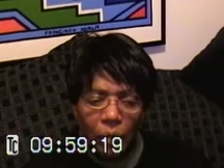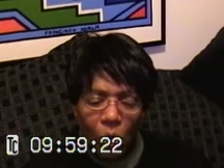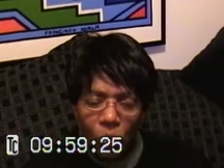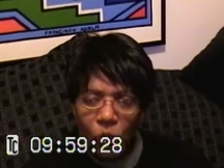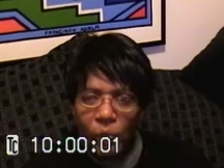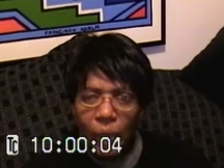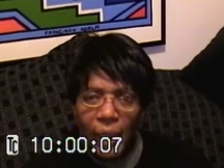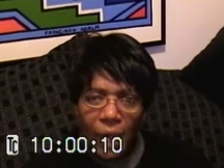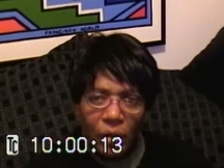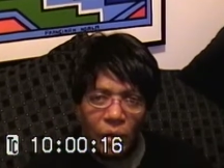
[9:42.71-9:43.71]
hold them
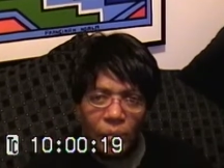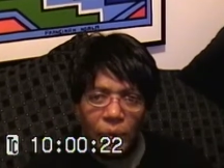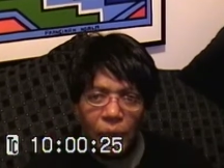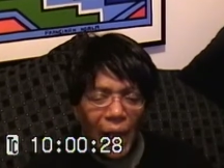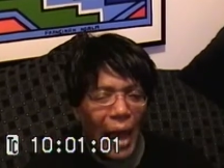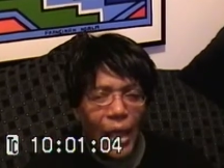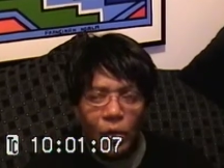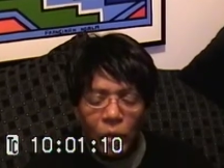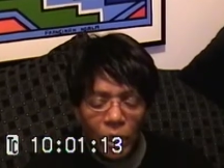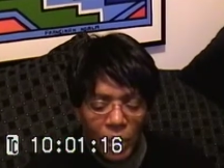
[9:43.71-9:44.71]
accountable. I
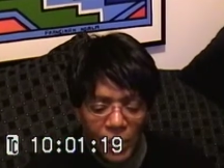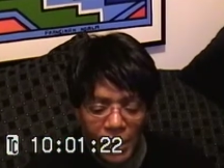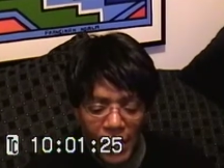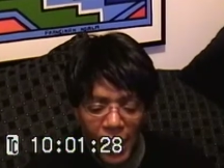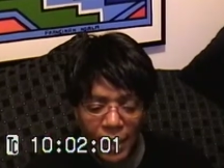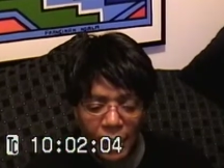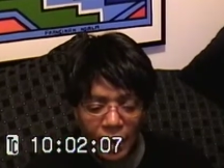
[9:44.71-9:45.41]
don't understand it.